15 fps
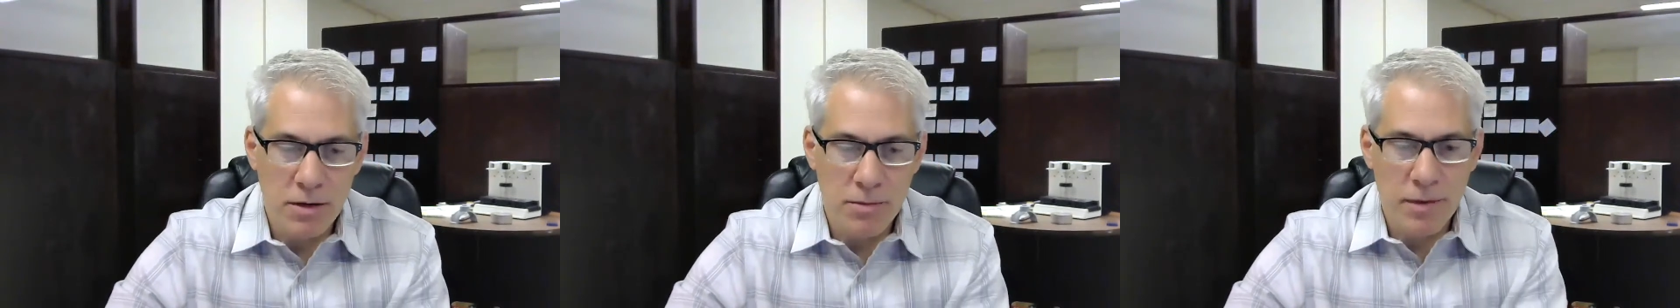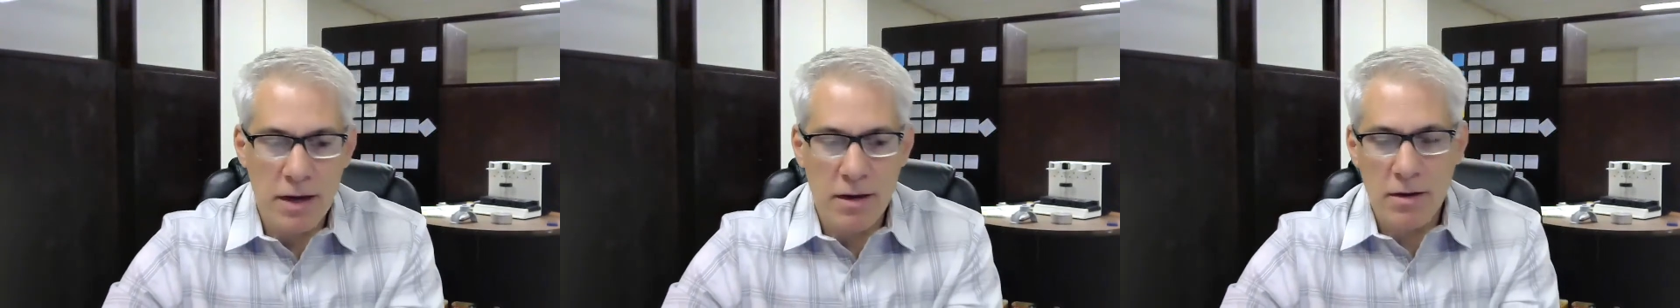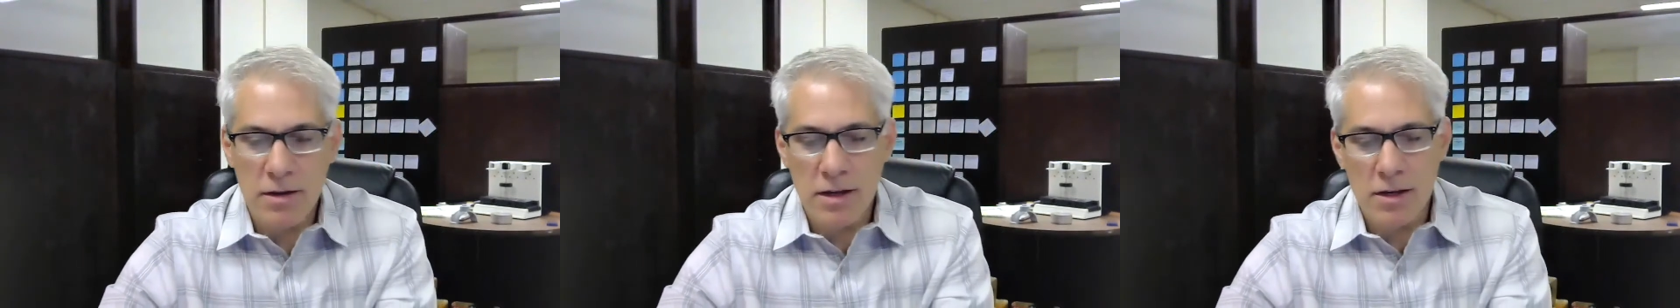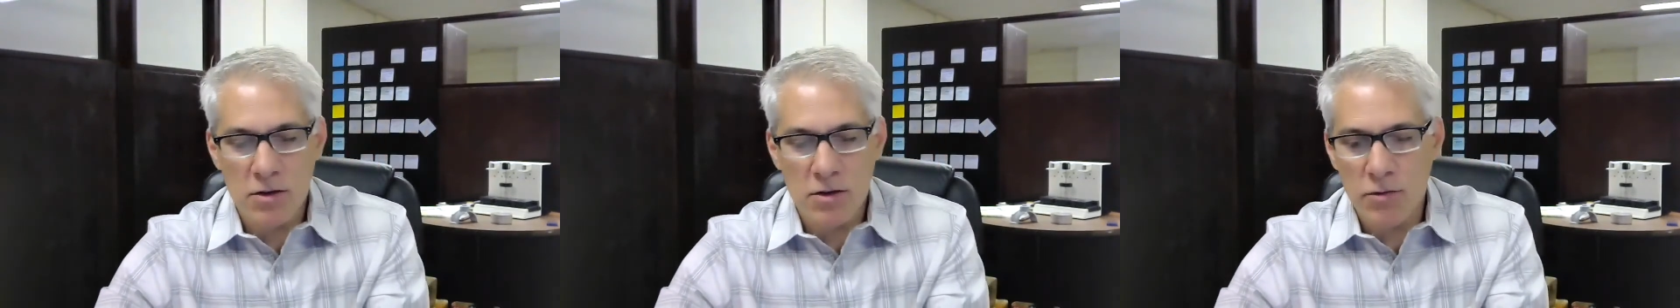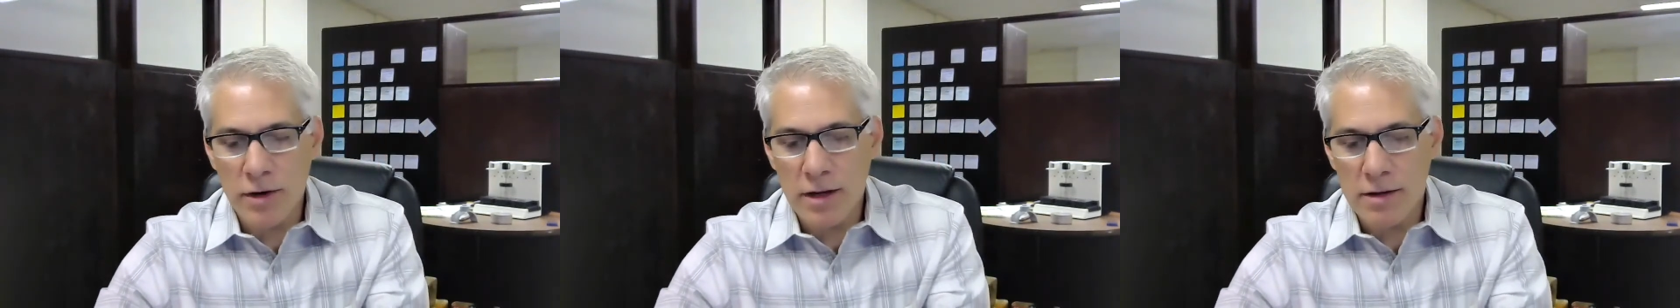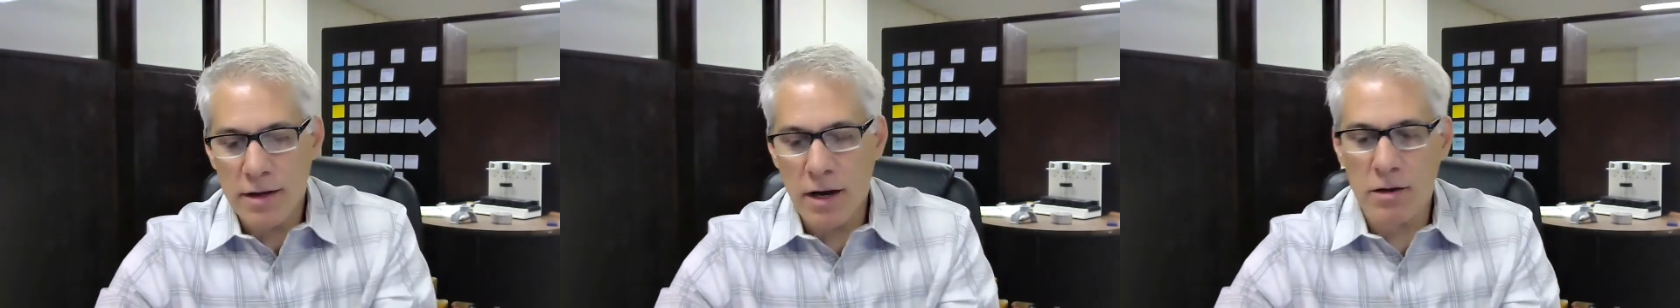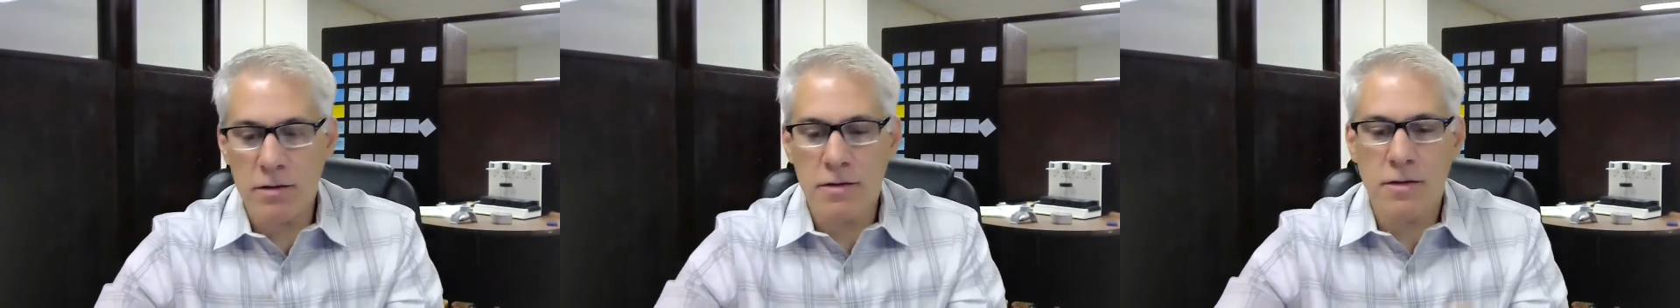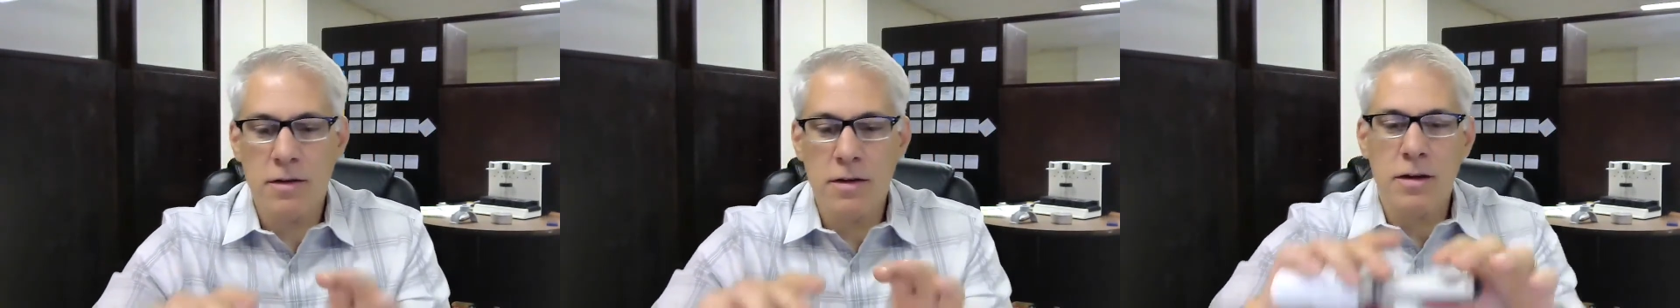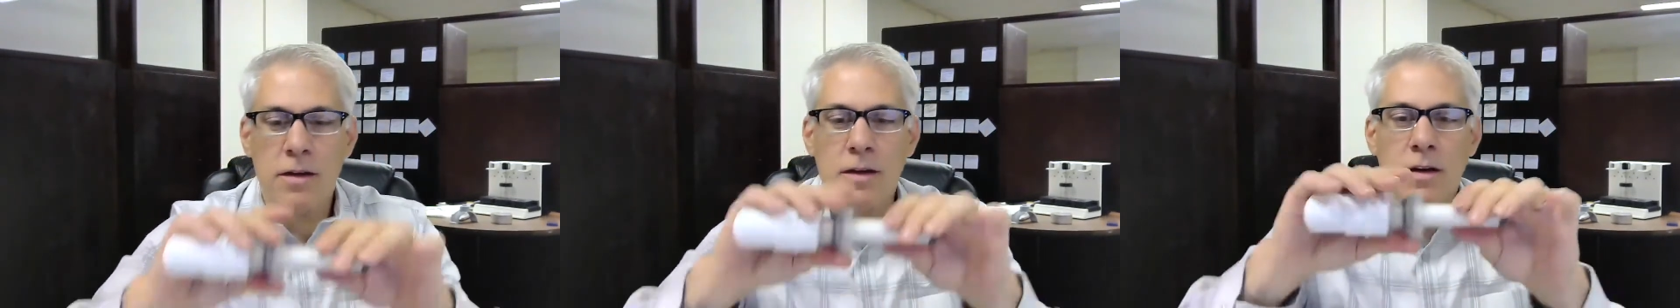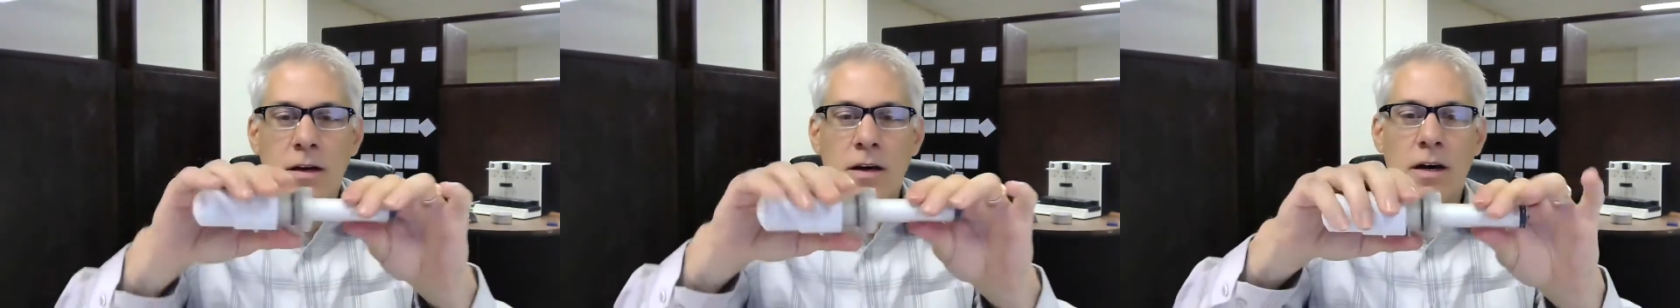make these screens out
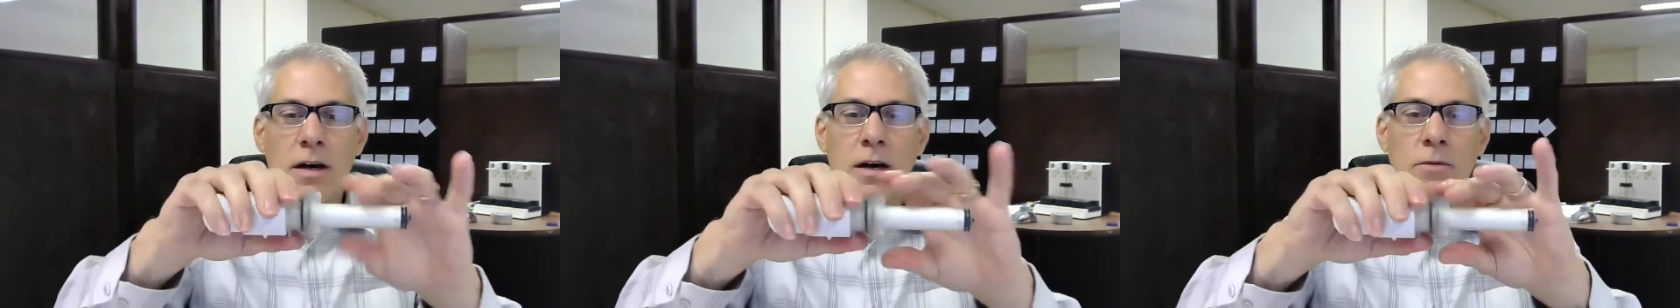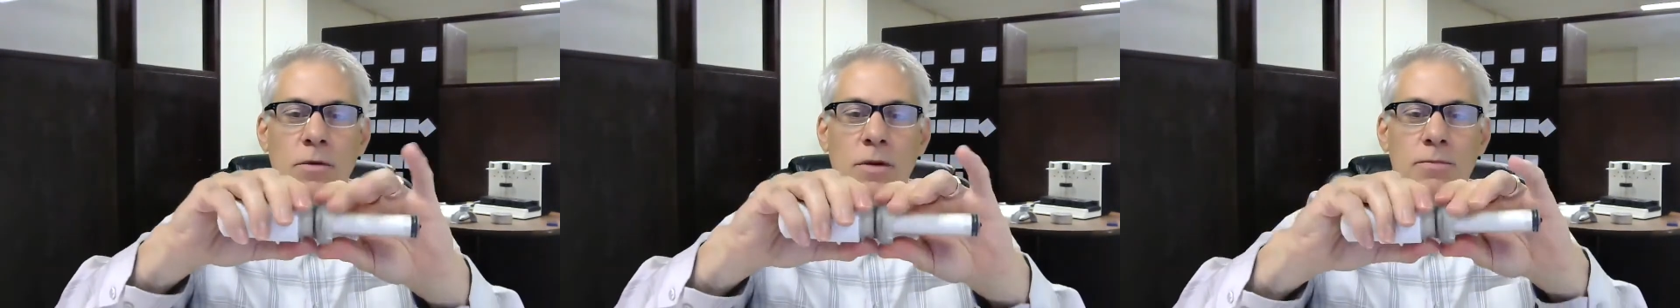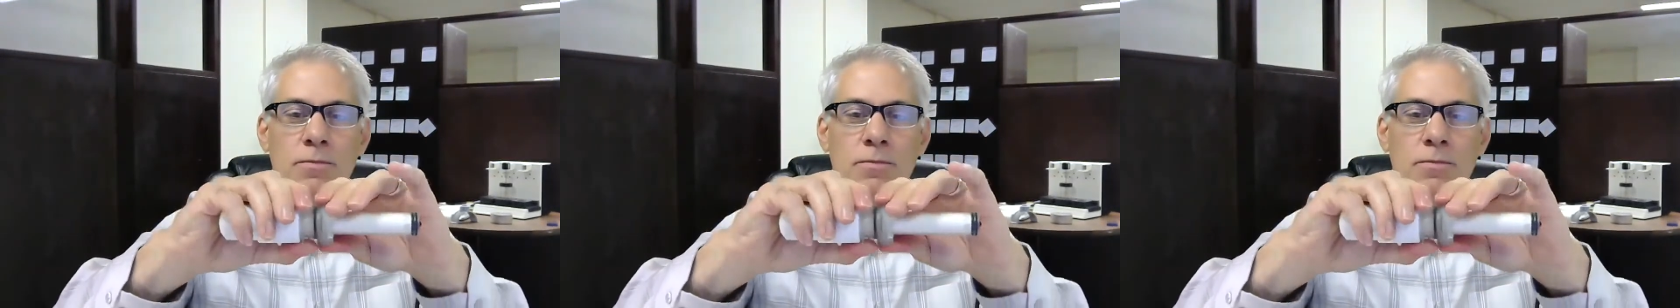of.